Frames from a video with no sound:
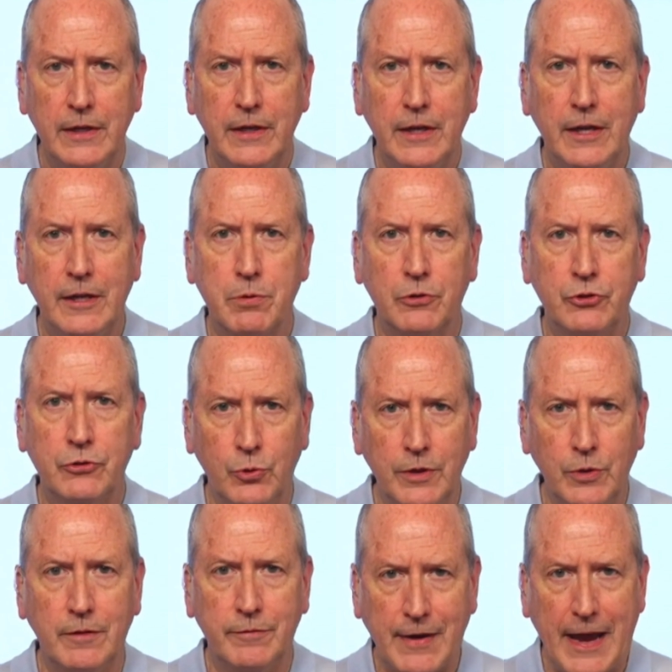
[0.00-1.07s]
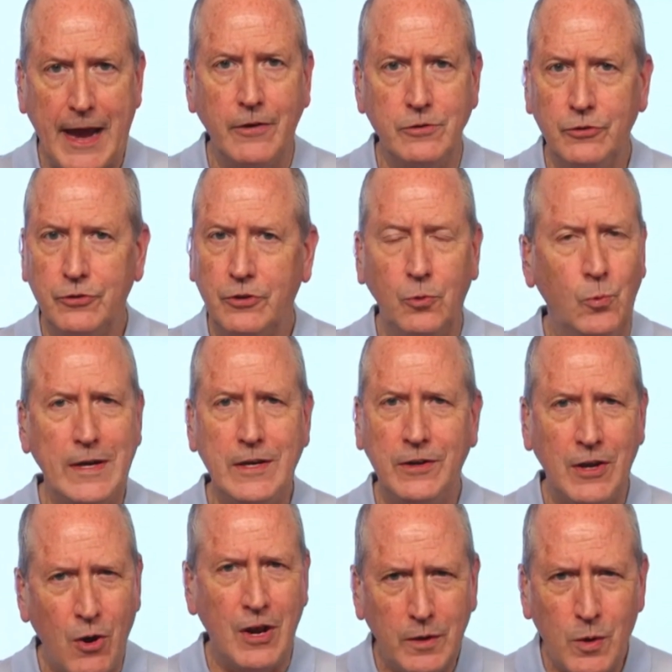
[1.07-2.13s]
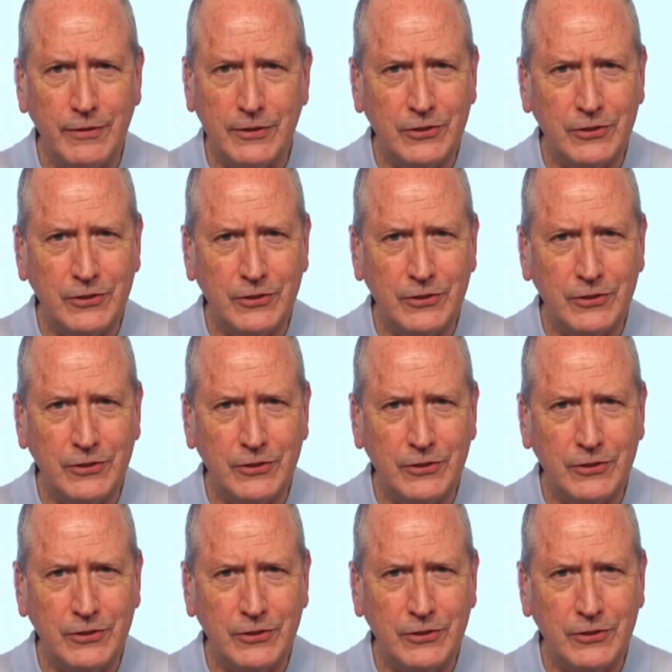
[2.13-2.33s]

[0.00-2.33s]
in pursuing the values that we know have